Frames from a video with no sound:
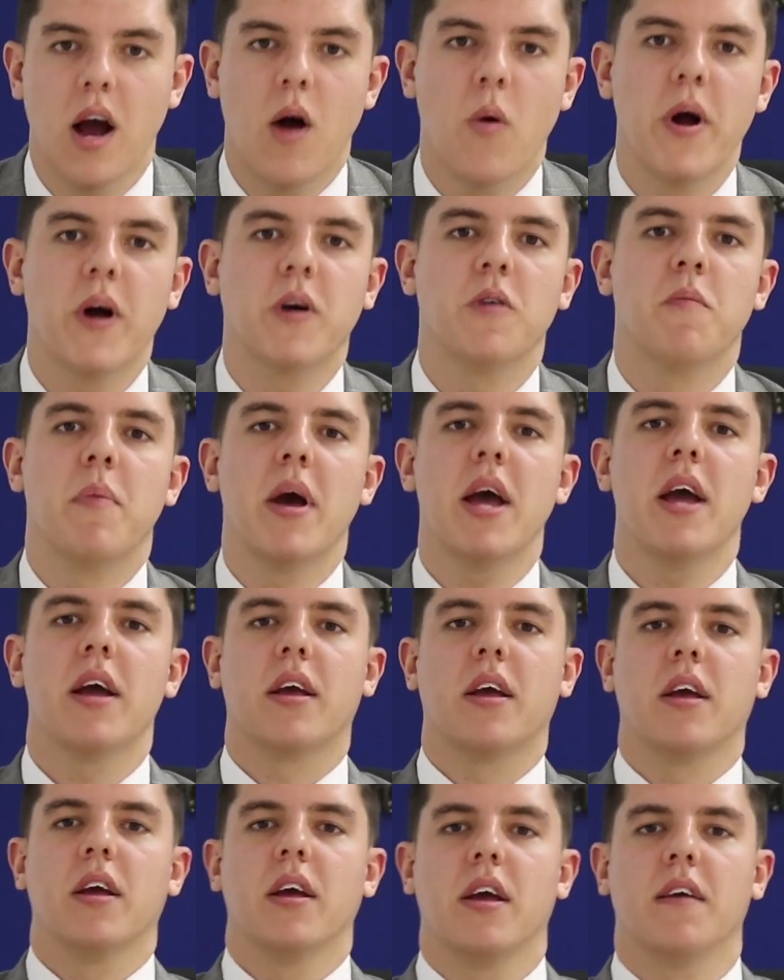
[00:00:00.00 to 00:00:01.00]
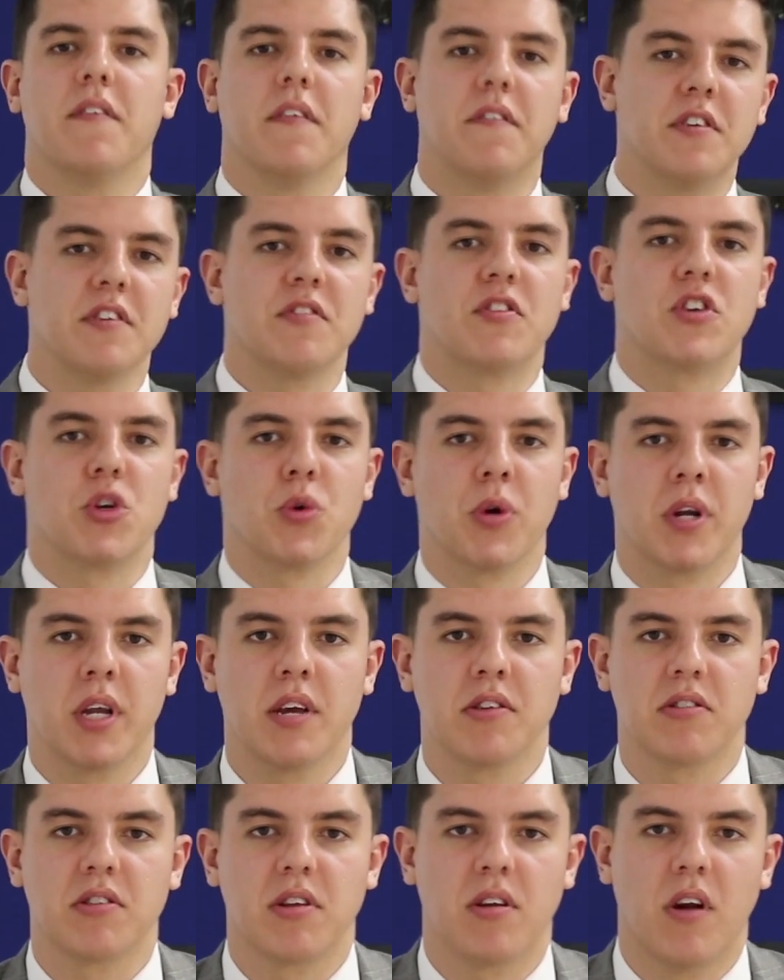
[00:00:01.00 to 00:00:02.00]
Welcome back. If you've just joined
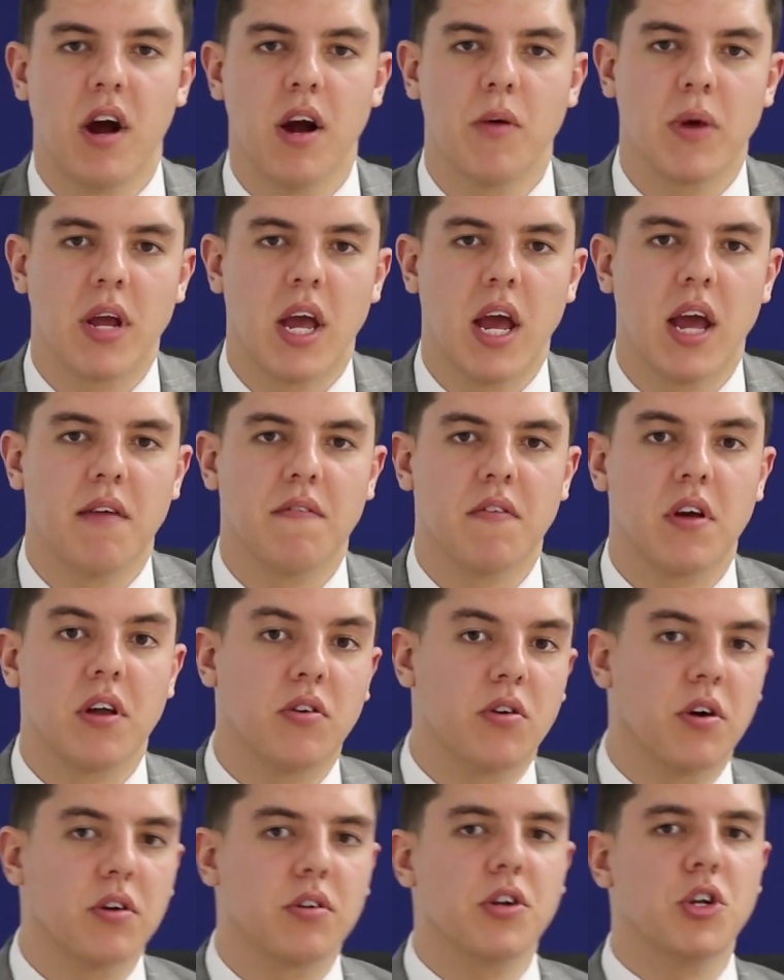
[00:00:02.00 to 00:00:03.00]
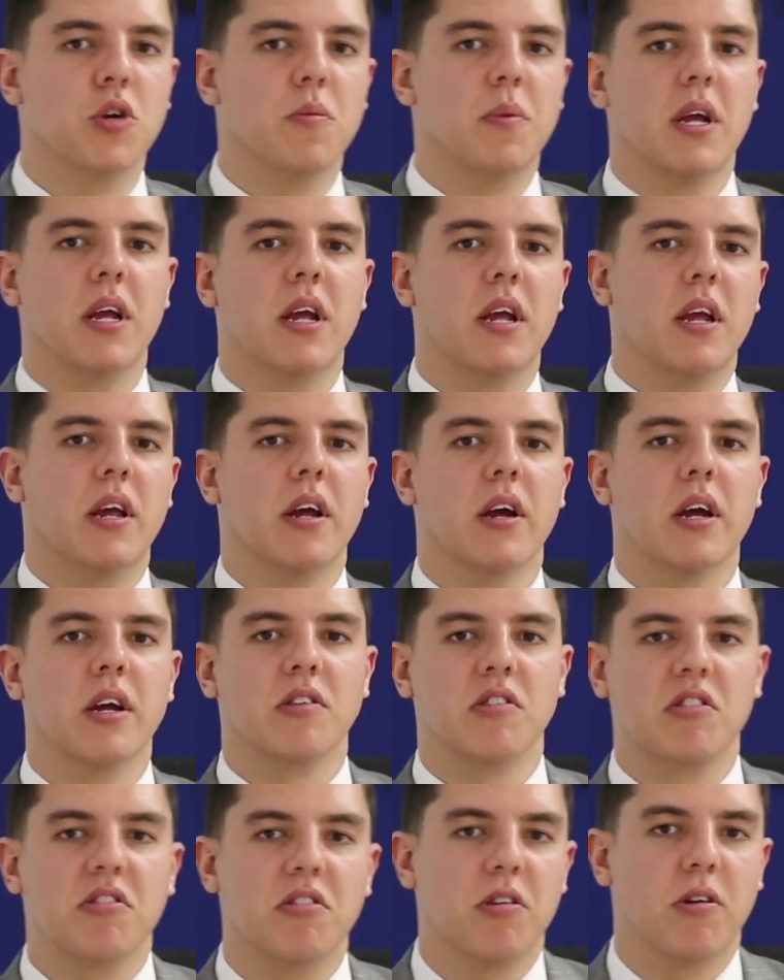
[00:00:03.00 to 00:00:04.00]
us tonight, we have Dr. Jubir here in
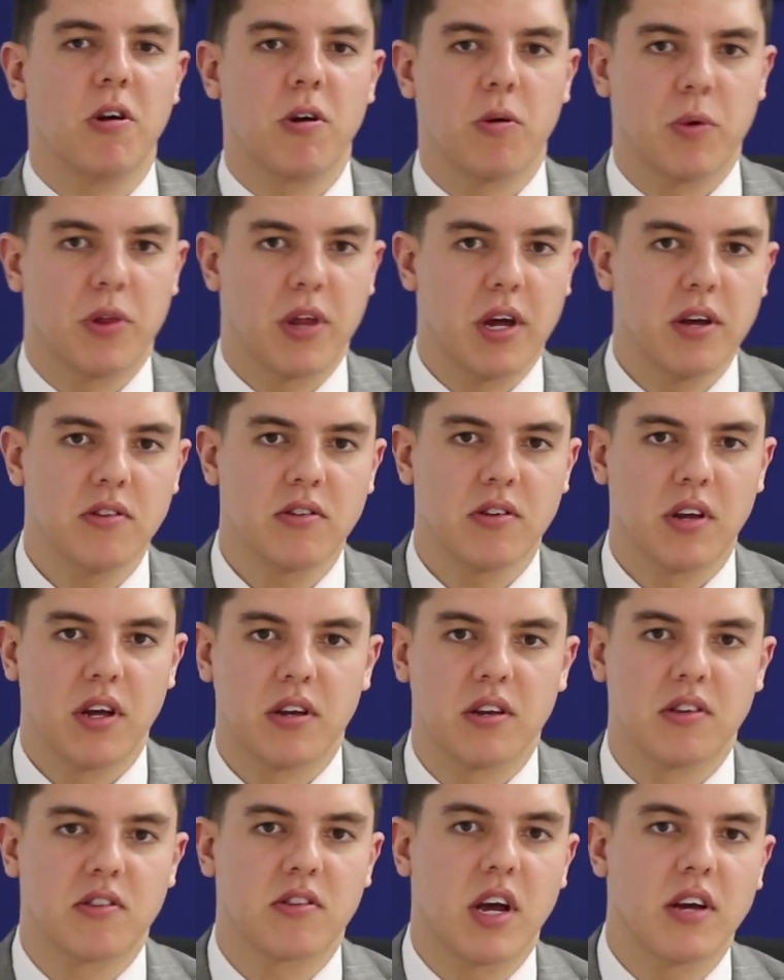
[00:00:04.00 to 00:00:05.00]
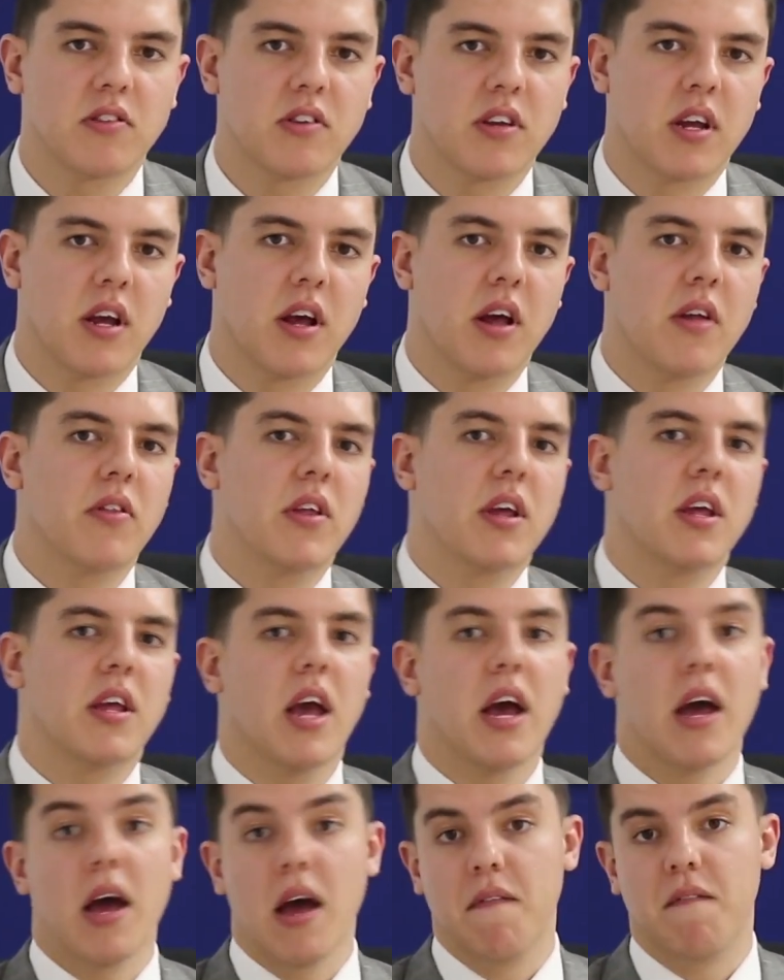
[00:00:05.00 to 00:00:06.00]
the studio with us discussing the
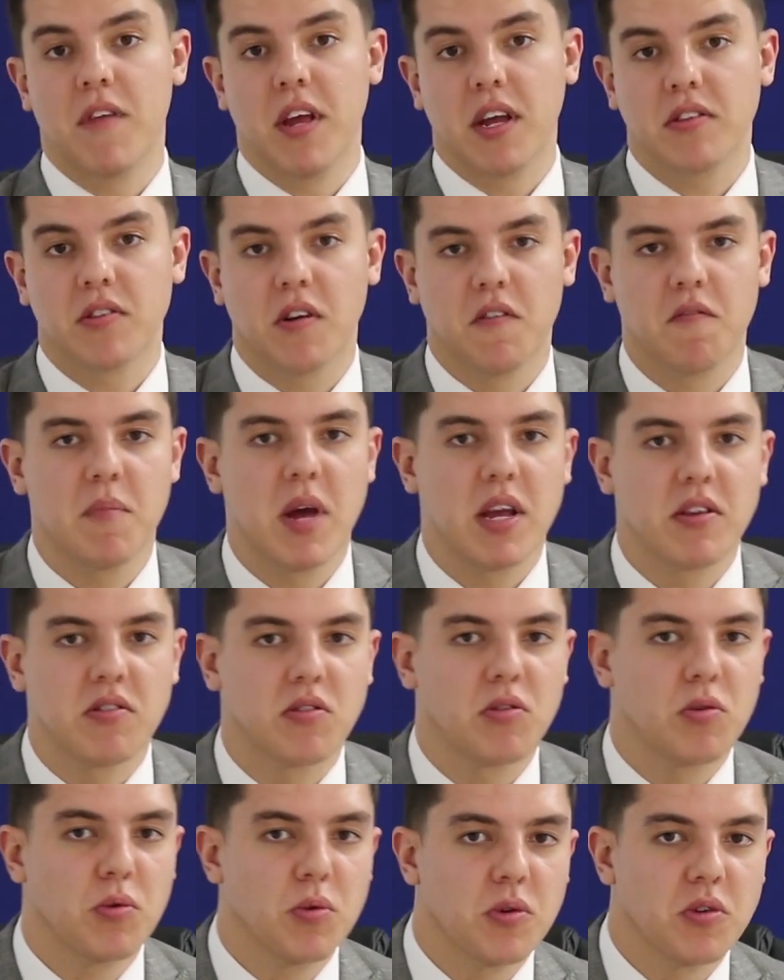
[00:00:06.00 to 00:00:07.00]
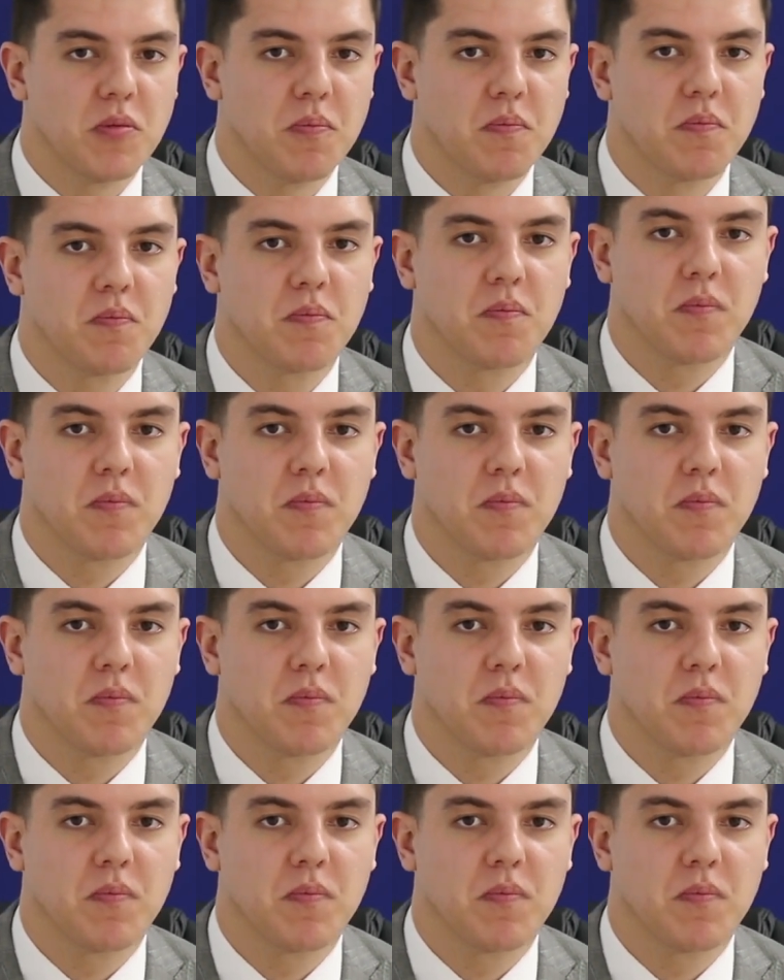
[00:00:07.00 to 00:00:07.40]
effects of mass tourism.